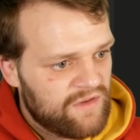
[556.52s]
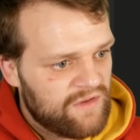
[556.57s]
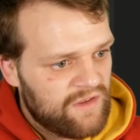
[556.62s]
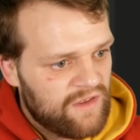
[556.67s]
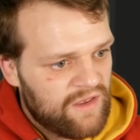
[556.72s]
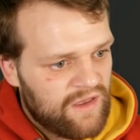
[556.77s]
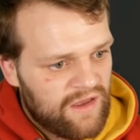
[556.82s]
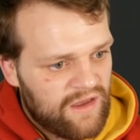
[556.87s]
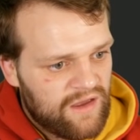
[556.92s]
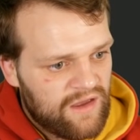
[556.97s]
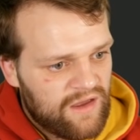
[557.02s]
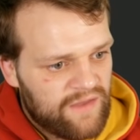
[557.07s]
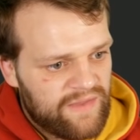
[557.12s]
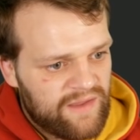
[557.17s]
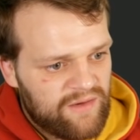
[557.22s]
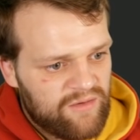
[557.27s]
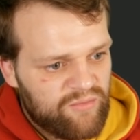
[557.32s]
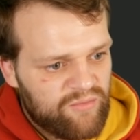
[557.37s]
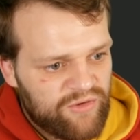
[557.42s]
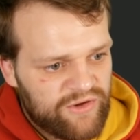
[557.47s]
uh, and that
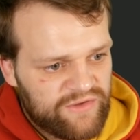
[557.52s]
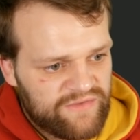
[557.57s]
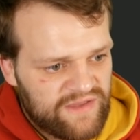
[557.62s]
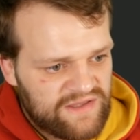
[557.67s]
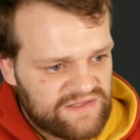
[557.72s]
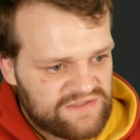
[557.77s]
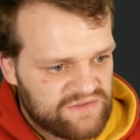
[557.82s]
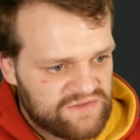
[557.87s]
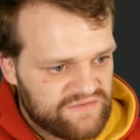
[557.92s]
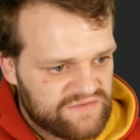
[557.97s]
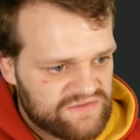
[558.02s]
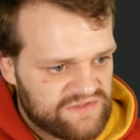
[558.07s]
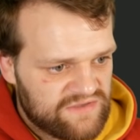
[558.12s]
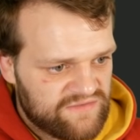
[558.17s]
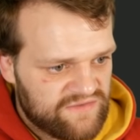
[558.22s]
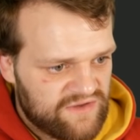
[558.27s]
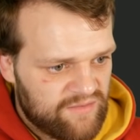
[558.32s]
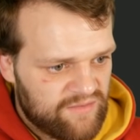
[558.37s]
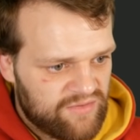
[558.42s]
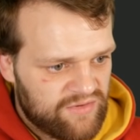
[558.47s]
will bring that sort of stuff
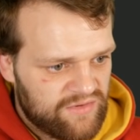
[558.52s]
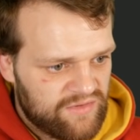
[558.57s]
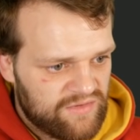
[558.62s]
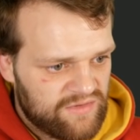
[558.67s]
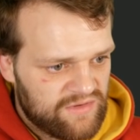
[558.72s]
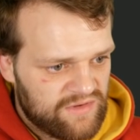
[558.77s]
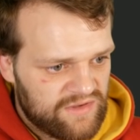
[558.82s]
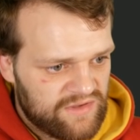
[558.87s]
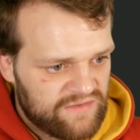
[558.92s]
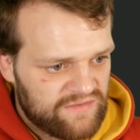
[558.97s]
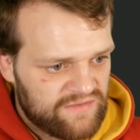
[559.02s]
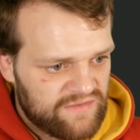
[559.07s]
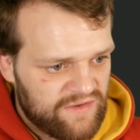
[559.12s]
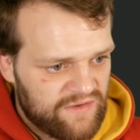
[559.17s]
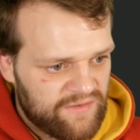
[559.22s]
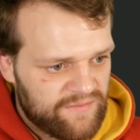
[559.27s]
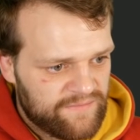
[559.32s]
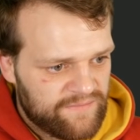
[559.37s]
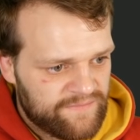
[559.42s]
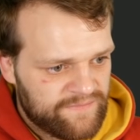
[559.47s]
up like so.
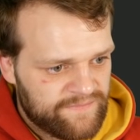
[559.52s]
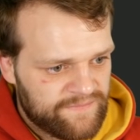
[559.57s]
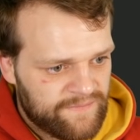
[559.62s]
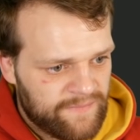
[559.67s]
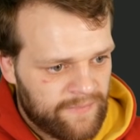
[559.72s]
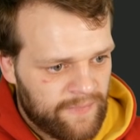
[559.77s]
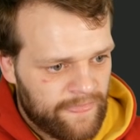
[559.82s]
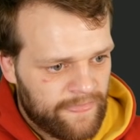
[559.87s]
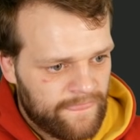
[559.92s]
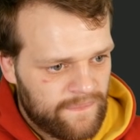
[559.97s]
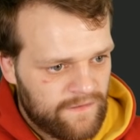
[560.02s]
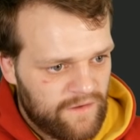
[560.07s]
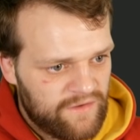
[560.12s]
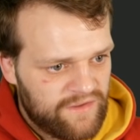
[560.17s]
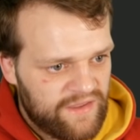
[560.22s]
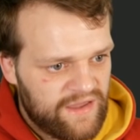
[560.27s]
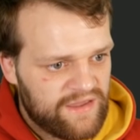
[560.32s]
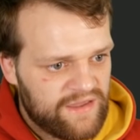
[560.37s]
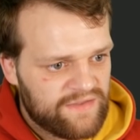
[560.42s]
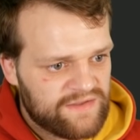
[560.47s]
Okay, that's